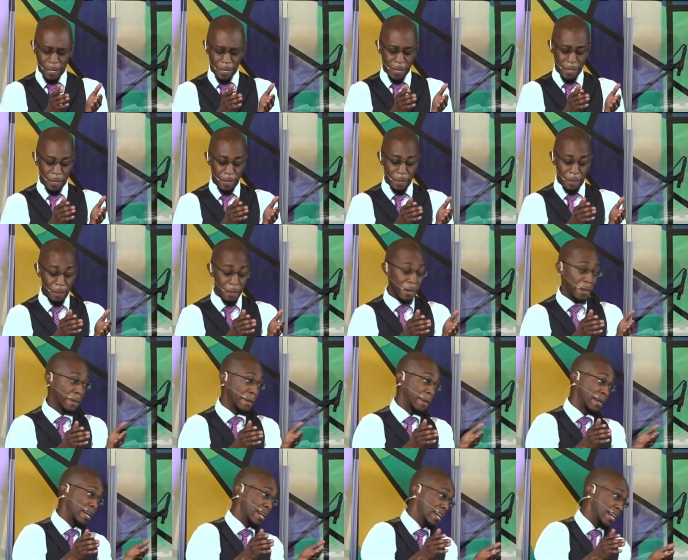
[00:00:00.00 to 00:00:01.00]

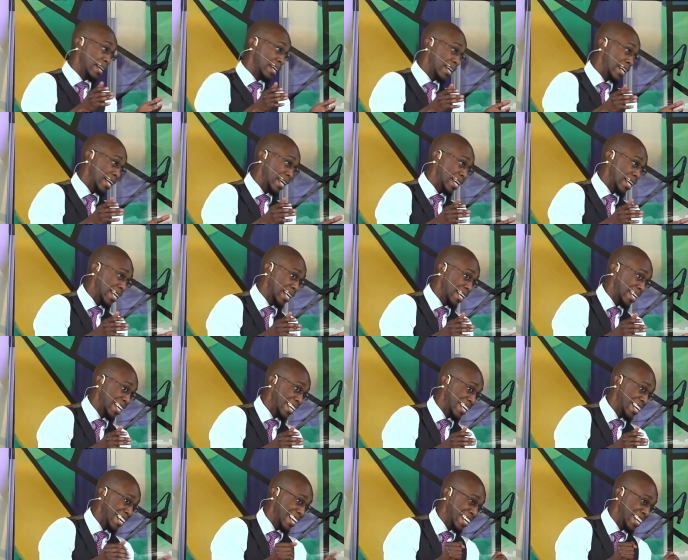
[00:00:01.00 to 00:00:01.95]
[no speech]